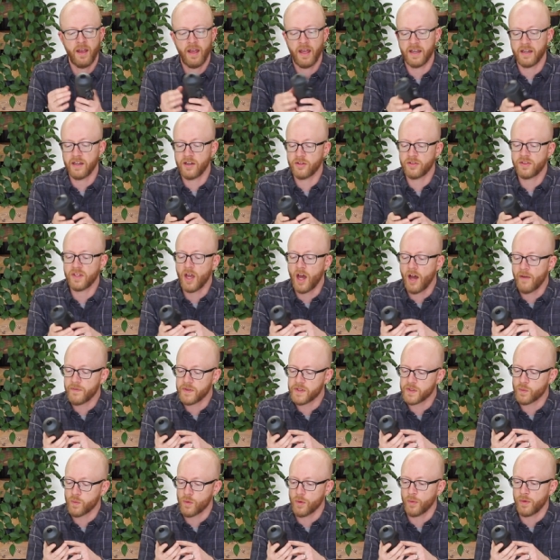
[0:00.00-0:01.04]
And here at the
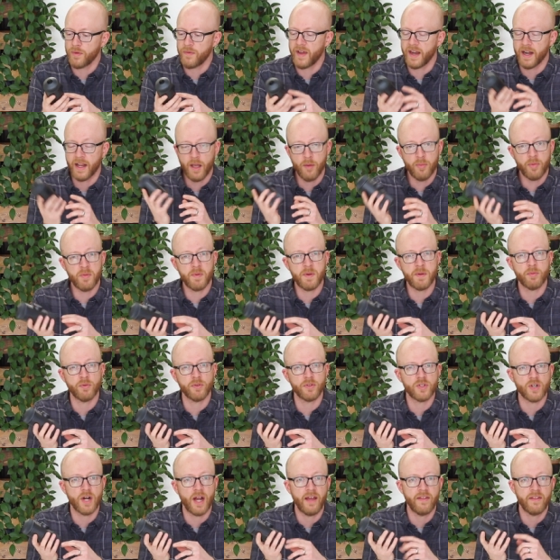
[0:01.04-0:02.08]
office, where we've had a couple of people
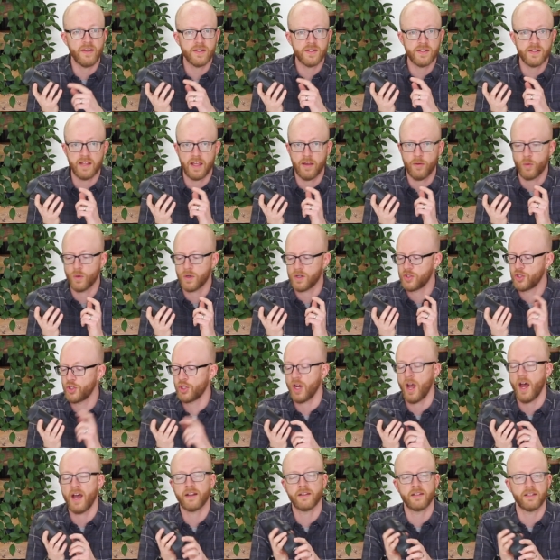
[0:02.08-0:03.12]
try this, they were
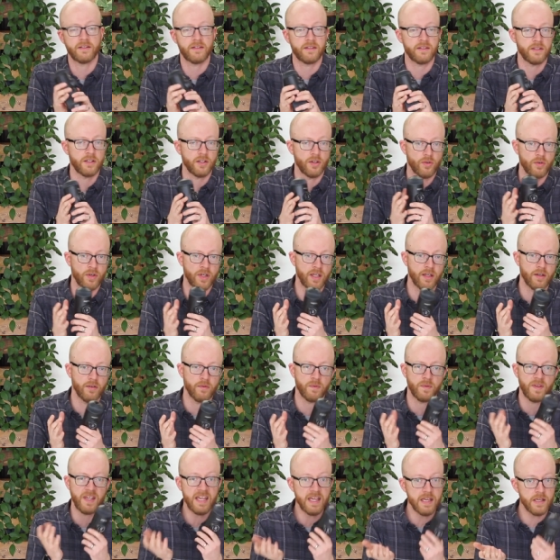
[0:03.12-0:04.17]
shocked at the degree of
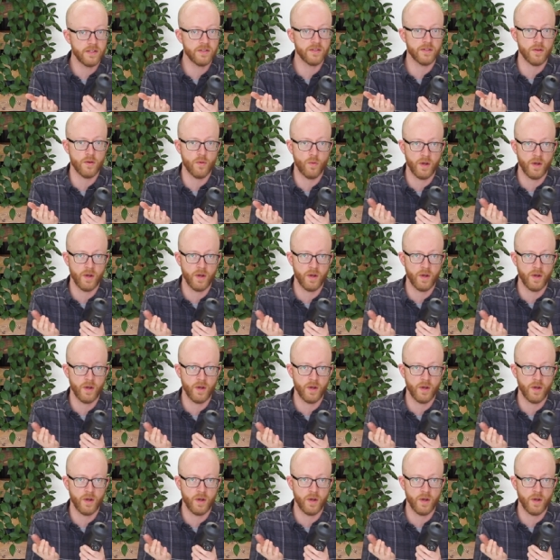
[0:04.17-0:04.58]
ease there